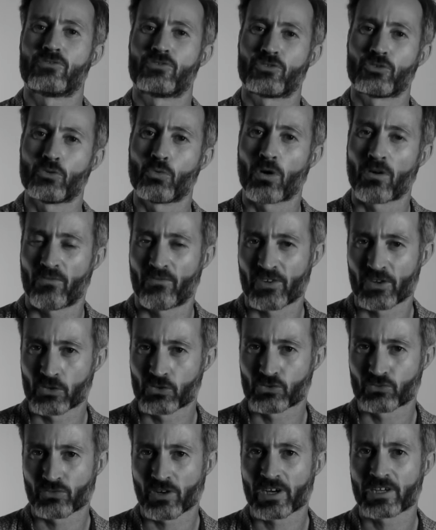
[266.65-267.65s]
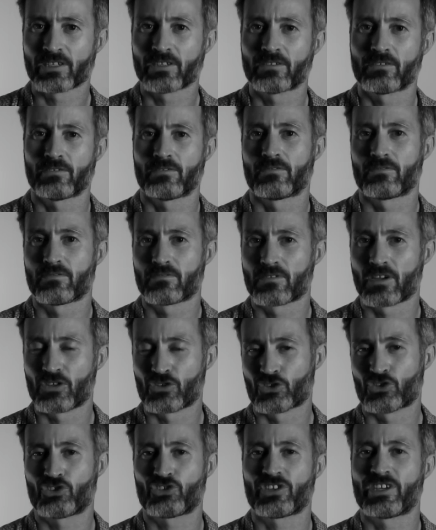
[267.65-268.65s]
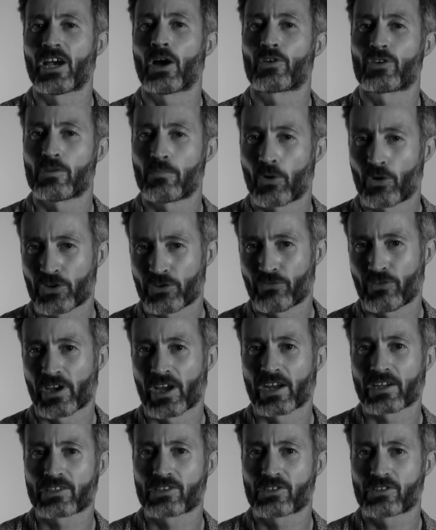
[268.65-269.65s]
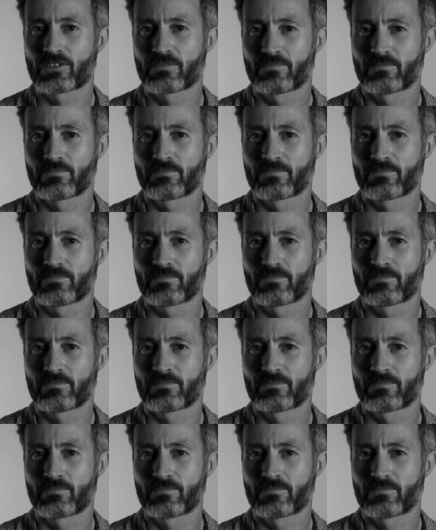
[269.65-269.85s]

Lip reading: Do what feels right, and just see how your body reacts.